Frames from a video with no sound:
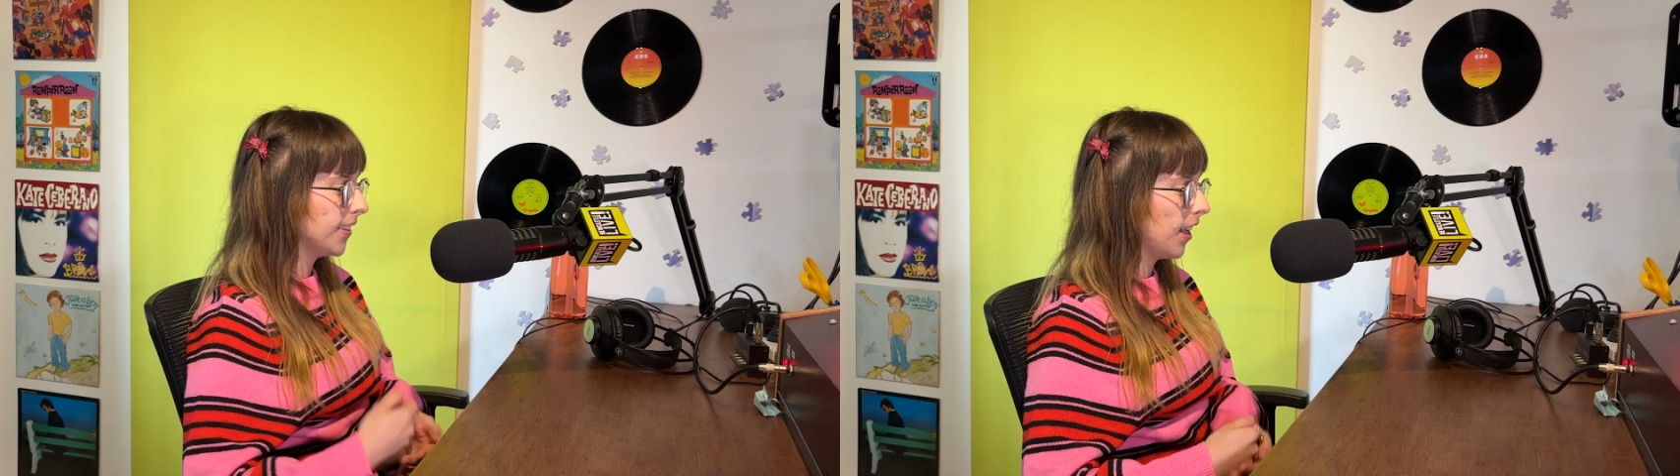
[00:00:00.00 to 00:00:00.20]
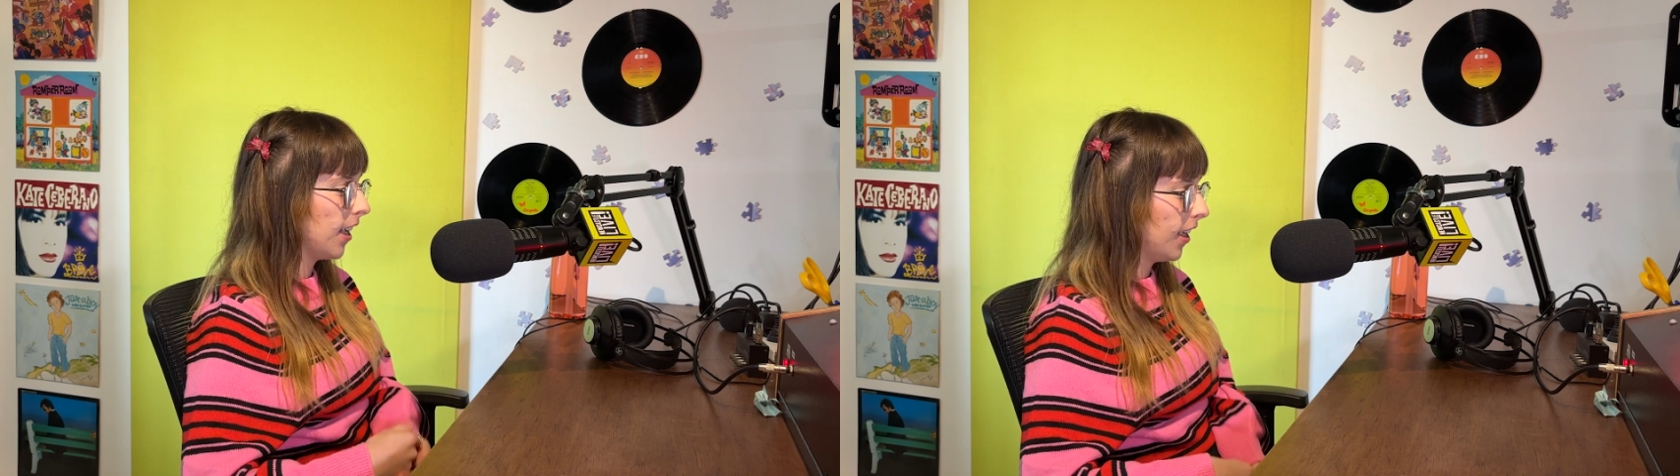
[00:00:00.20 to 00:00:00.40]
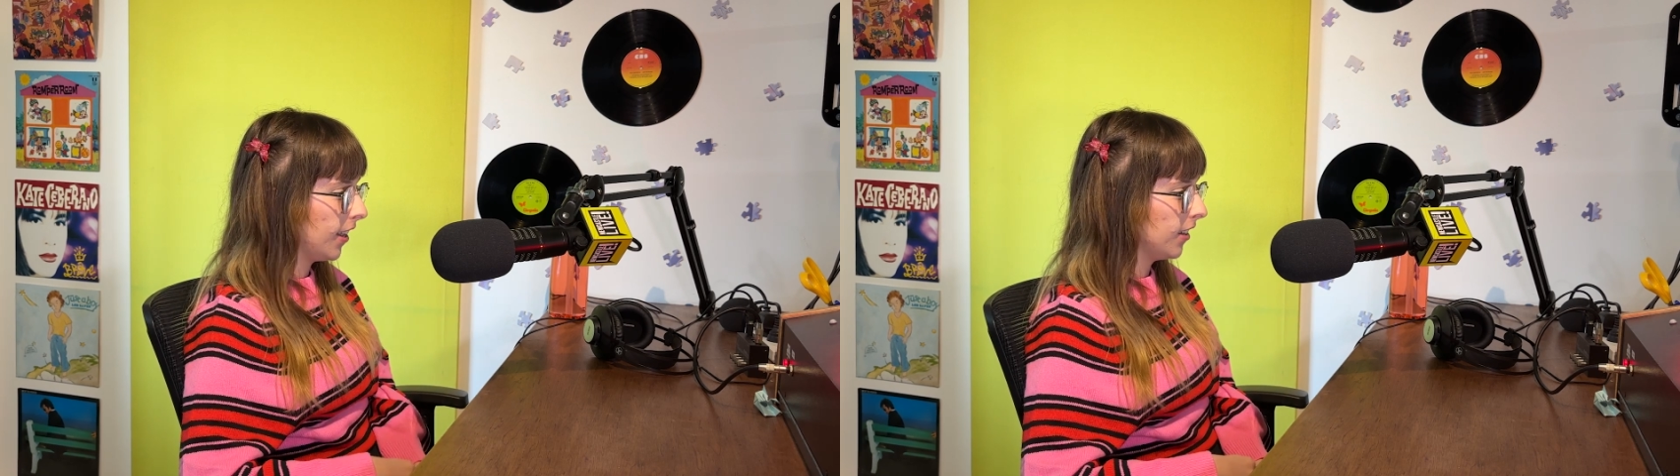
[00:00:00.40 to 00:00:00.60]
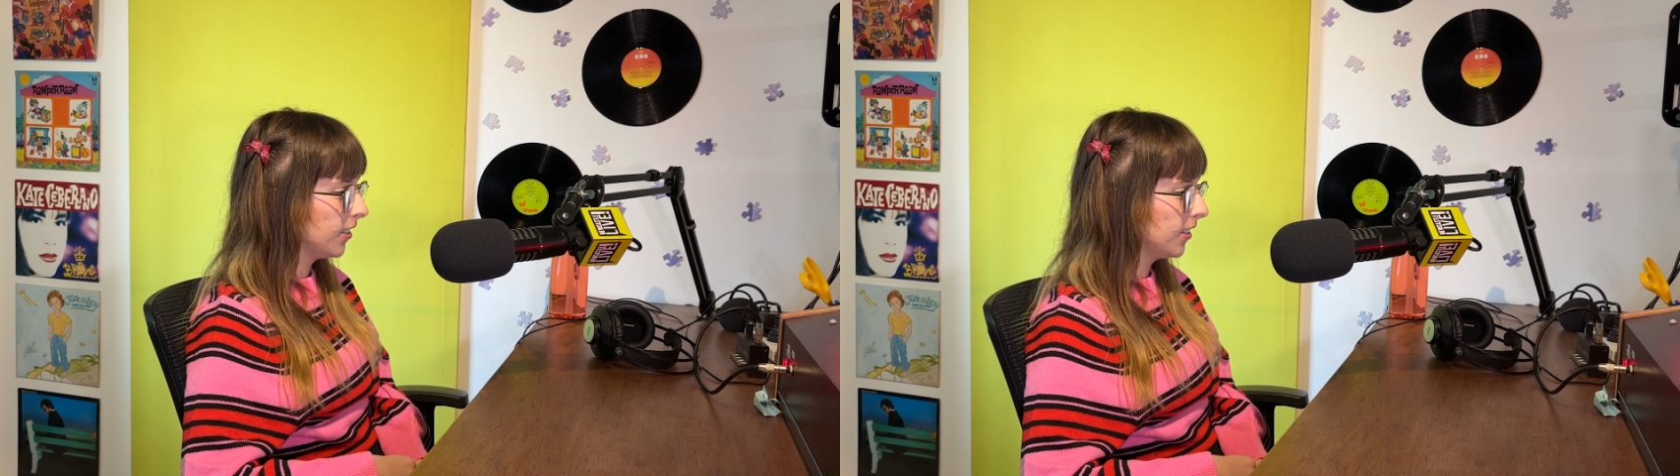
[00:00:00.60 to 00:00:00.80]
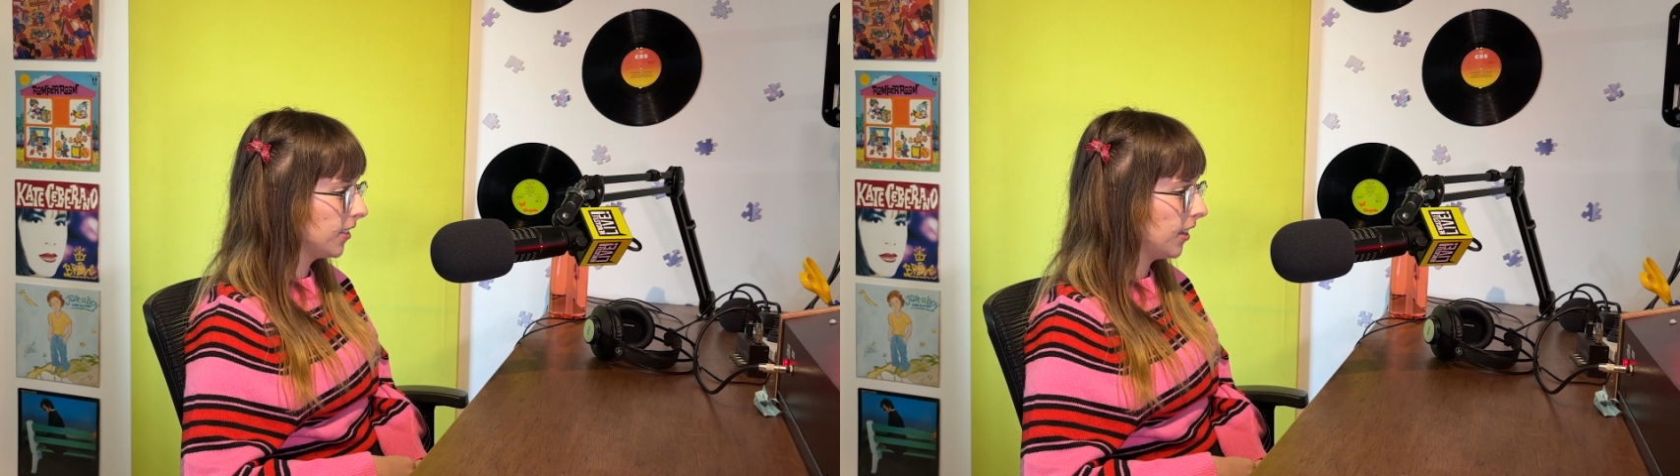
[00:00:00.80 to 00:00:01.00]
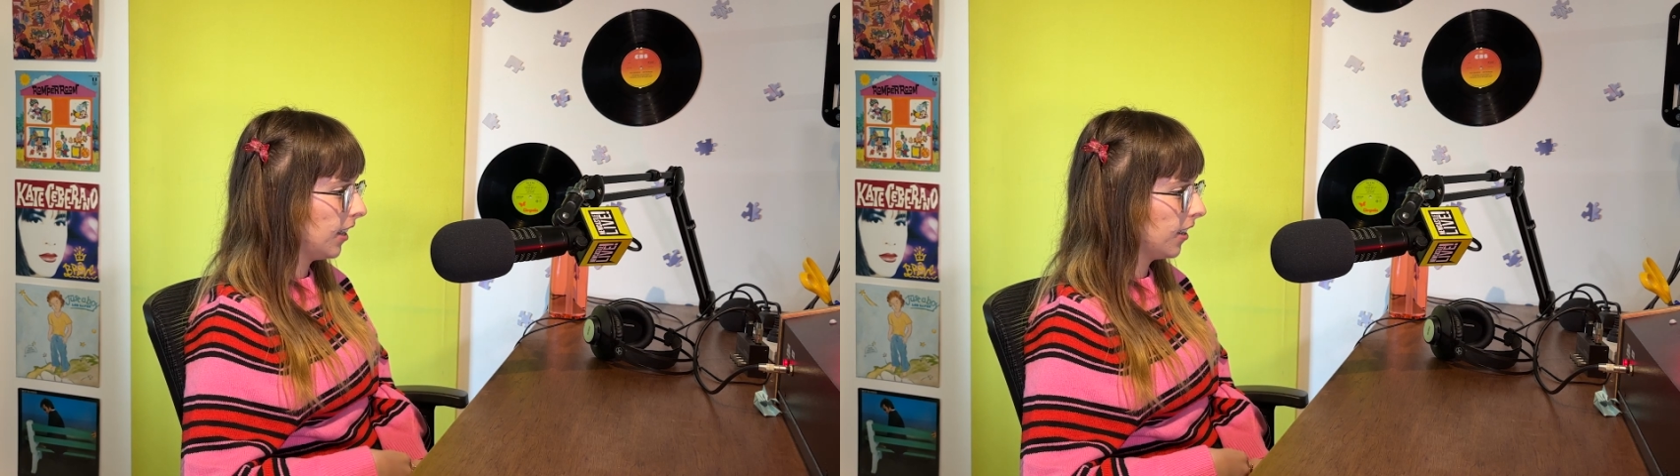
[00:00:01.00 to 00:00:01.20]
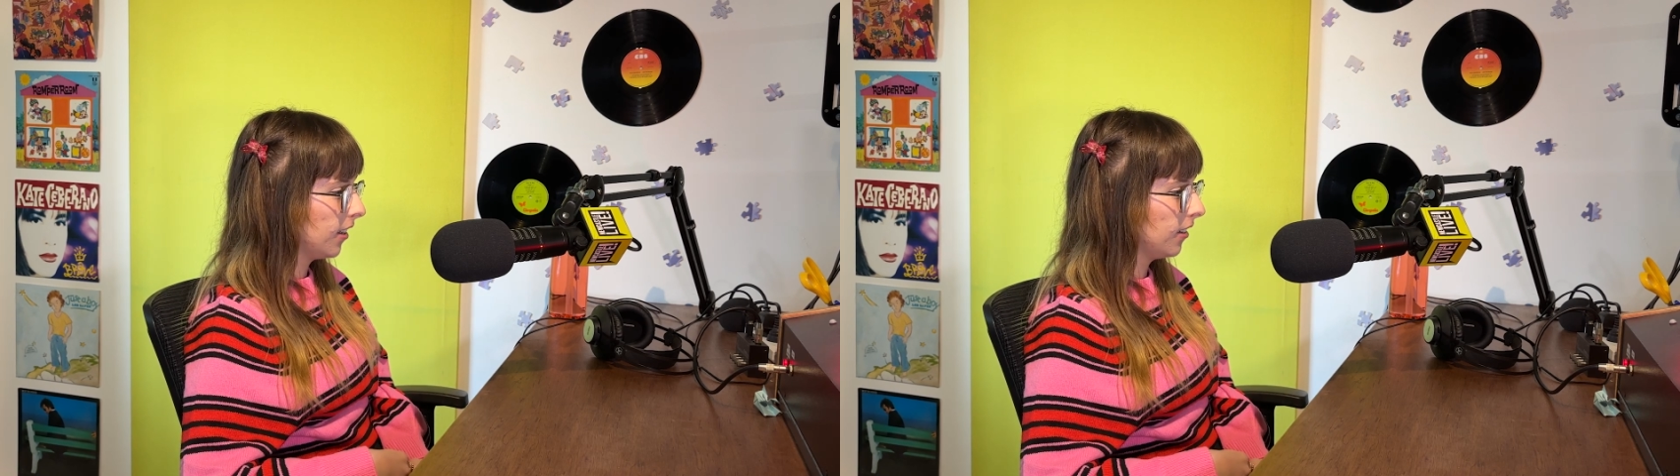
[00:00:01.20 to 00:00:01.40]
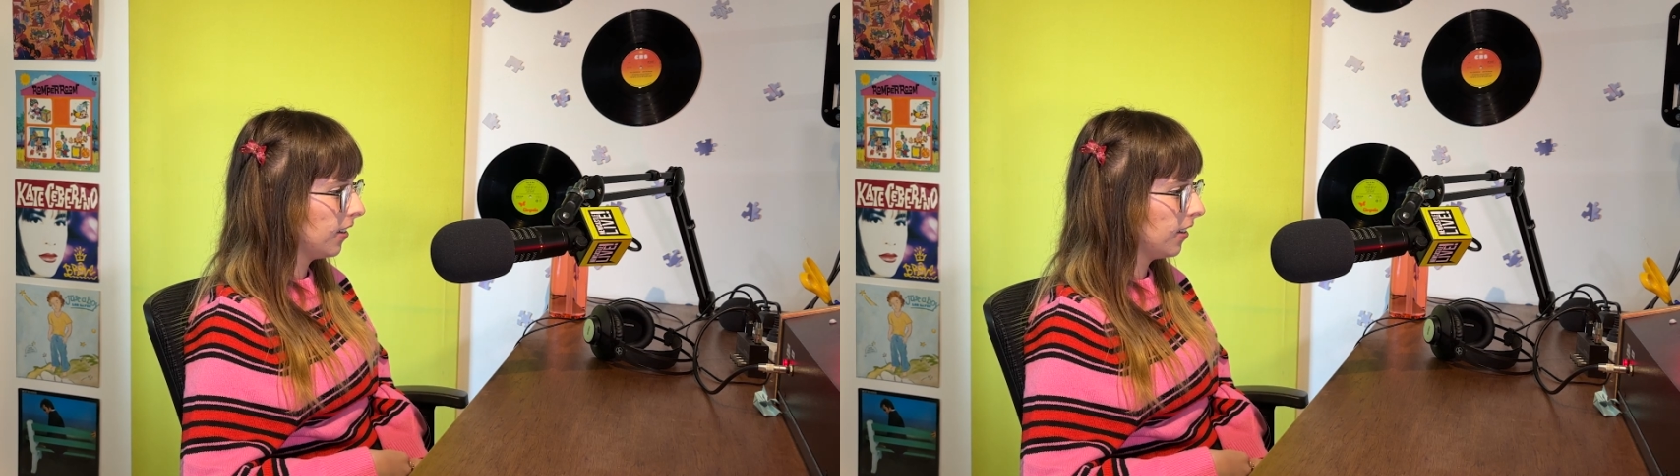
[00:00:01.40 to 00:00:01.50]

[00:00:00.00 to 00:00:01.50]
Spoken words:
like, I guess, like,